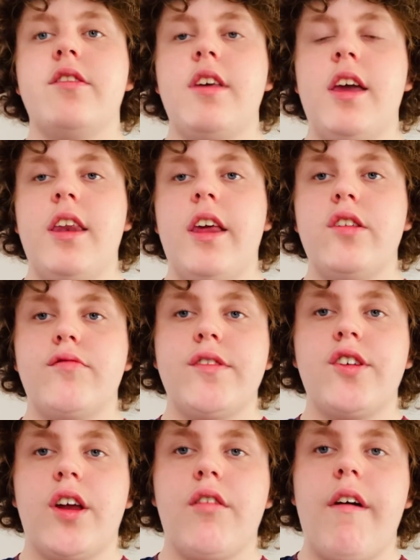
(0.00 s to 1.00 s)
in his
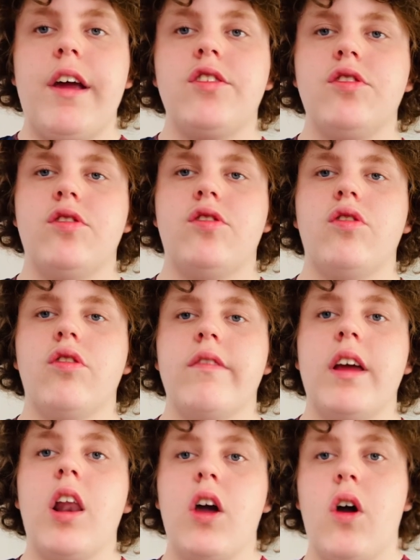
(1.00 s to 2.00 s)
regeneration
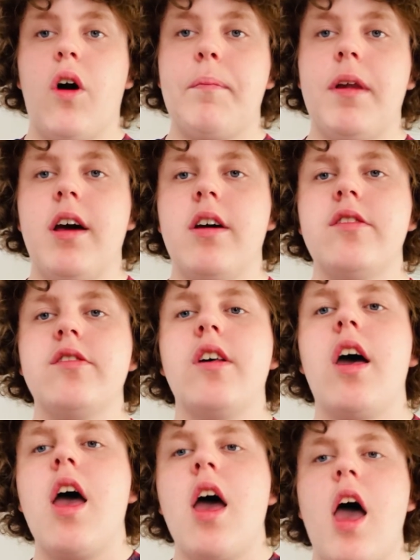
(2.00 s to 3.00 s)
story, Logopolis.
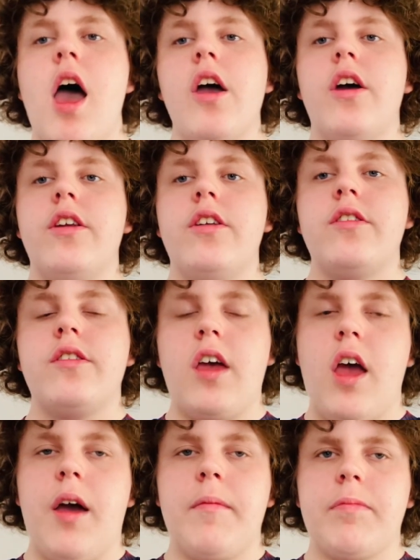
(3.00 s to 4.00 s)
And
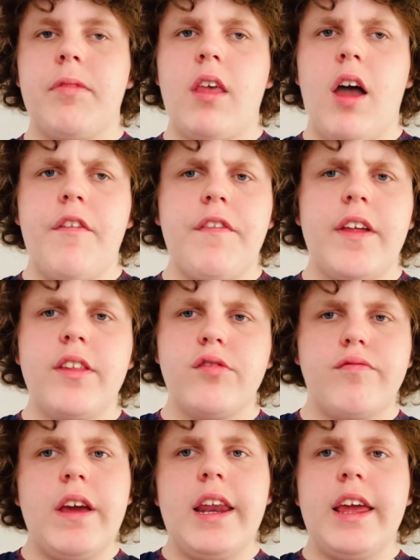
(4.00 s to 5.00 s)
I found
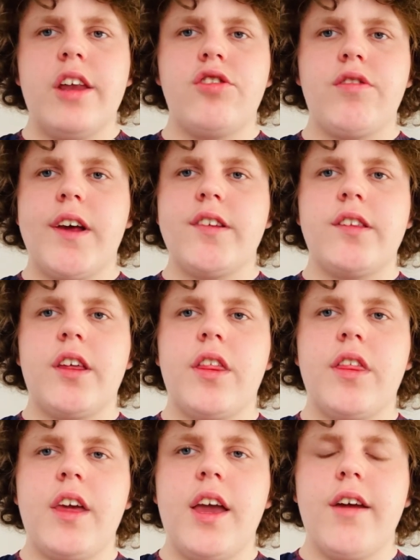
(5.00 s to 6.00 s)
this really interesting
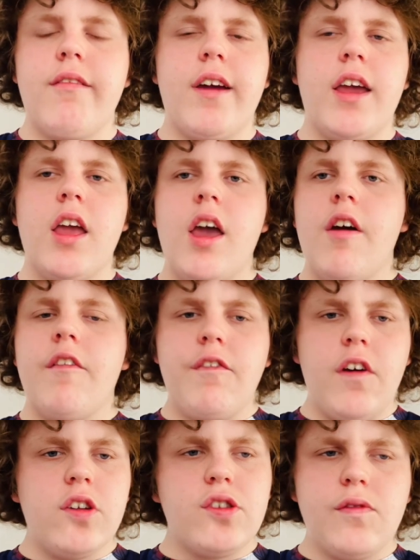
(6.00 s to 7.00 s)
theory.
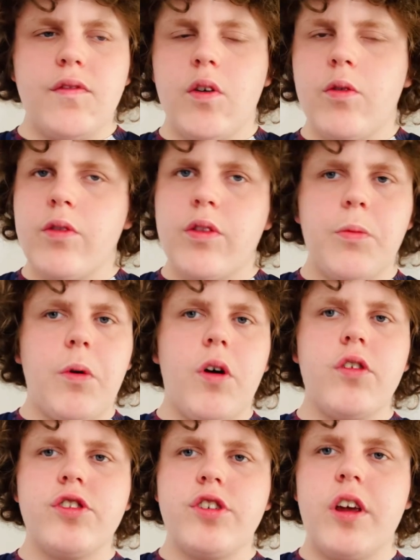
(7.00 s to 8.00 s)
First of all, the
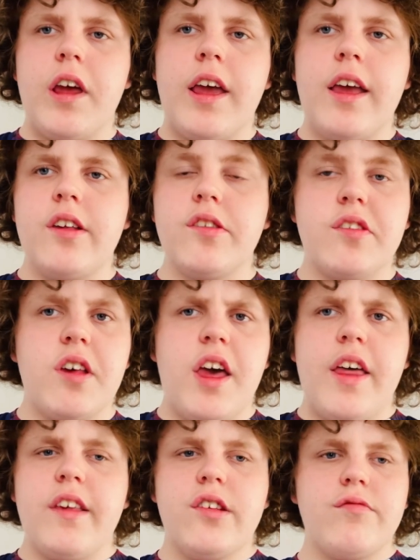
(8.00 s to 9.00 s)
Watcher is
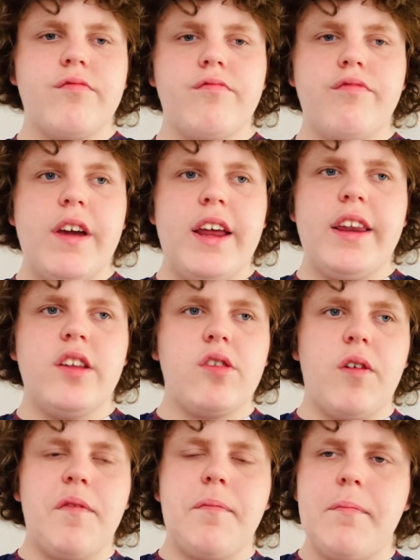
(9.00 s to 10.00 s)
this really
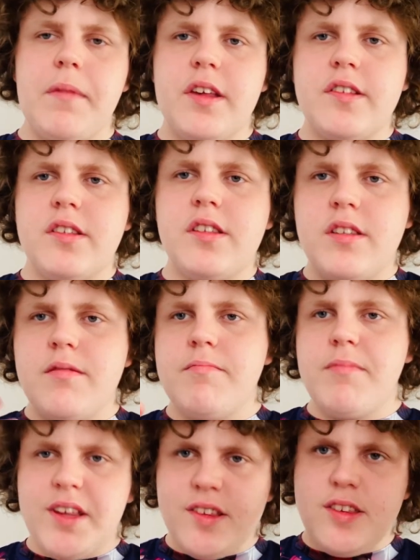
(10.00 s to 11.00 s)
sort of
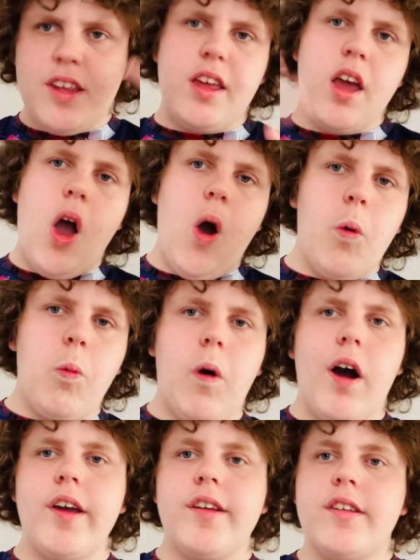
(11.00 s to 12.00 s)
misty,
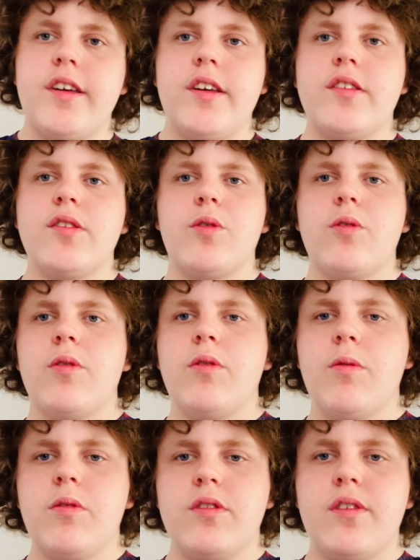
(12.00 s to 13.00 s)
whitey sort
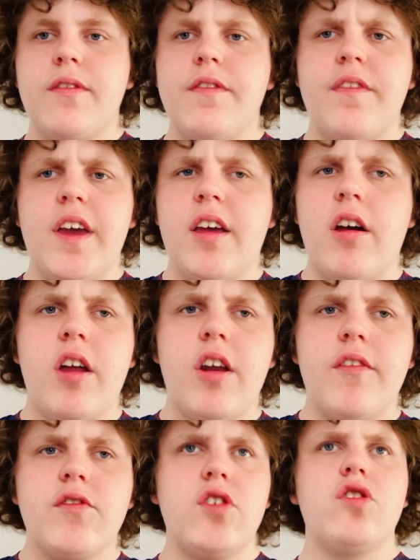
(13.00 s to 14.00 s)
of figure. And
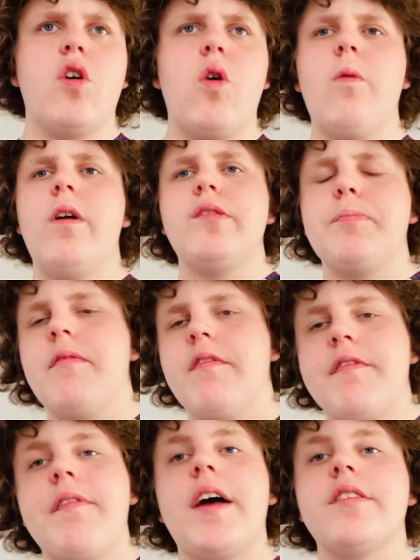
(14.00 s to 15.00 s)
I've just always been
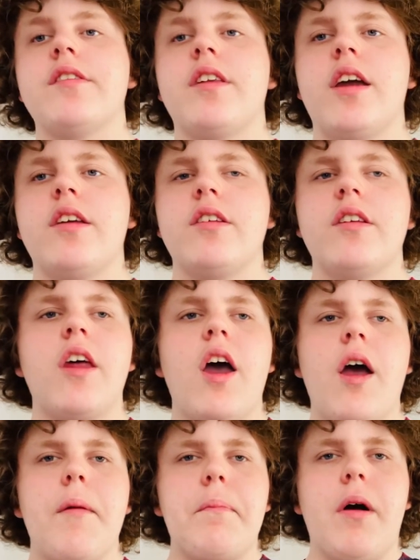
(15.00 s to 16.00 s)
fascinated
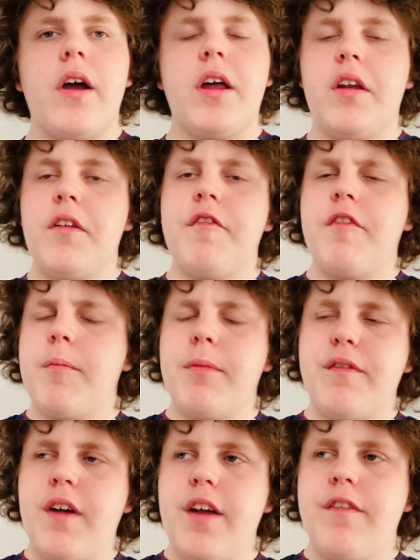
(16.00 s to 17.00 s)
by it from
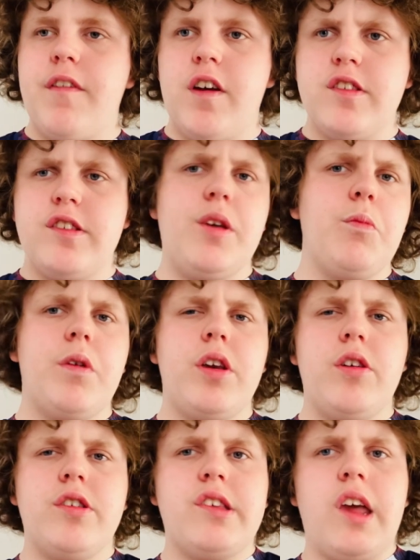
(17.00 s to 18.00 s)
the very first scene when
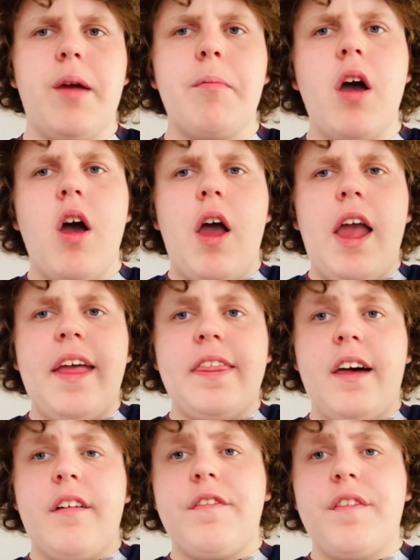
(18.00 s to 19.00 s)
you see him in
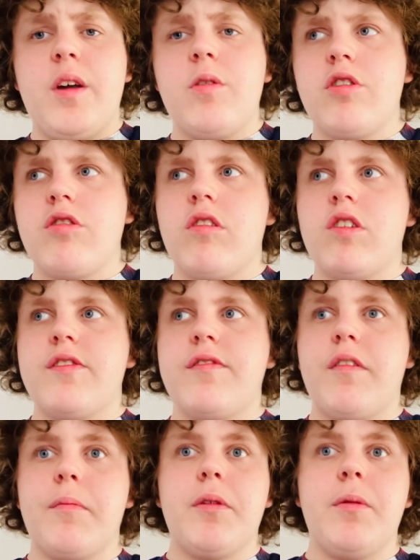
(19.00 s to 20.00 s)
that field across
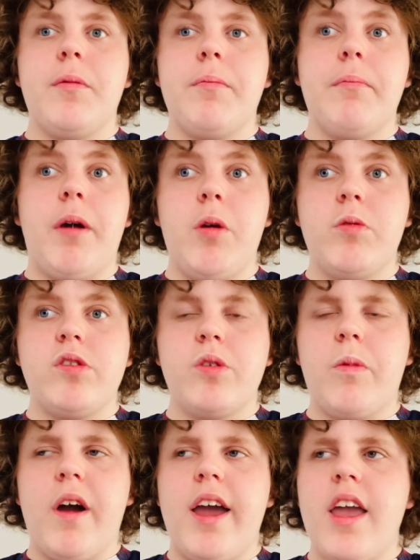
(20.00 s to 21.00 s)
from the
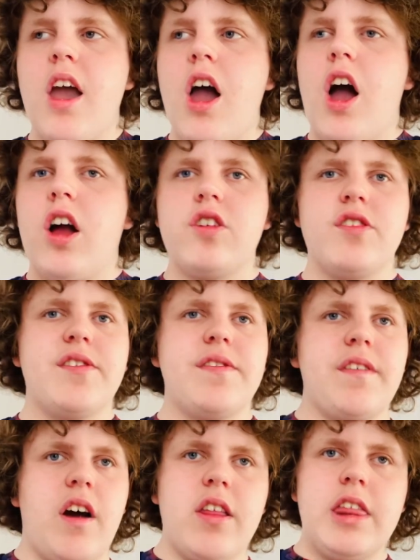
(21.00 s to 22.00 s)
motorway. I just
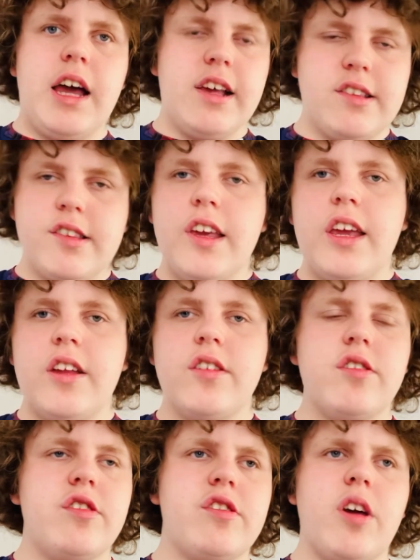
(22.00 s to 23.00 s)
find that
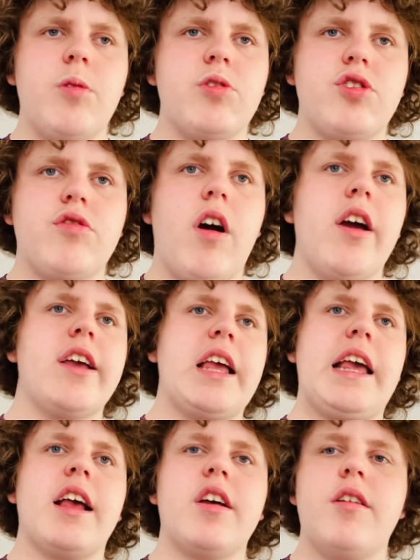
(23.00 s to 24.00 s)
scene so
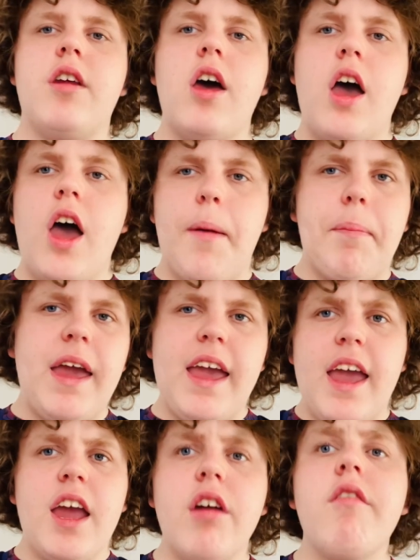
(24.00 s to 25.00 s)
striking and a
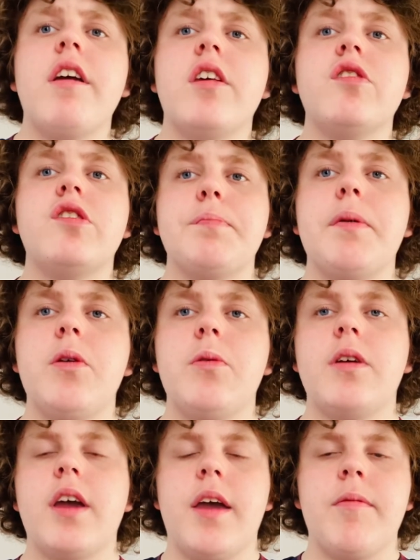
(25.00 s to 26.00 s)
bit eerie and
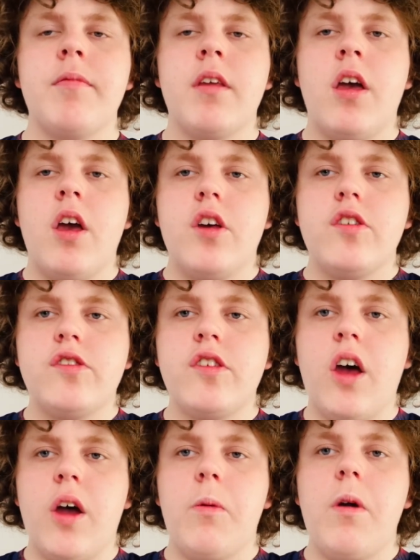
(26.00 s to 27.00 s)
spooky.
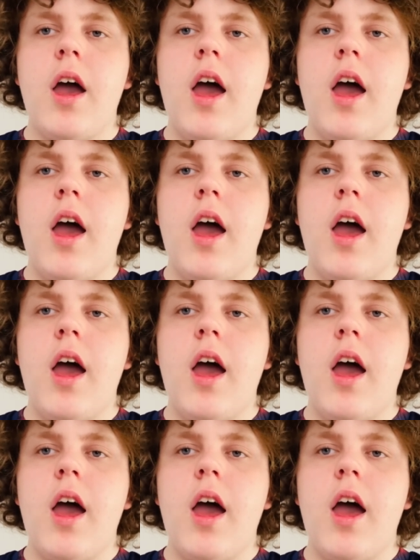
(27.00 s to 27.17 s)
So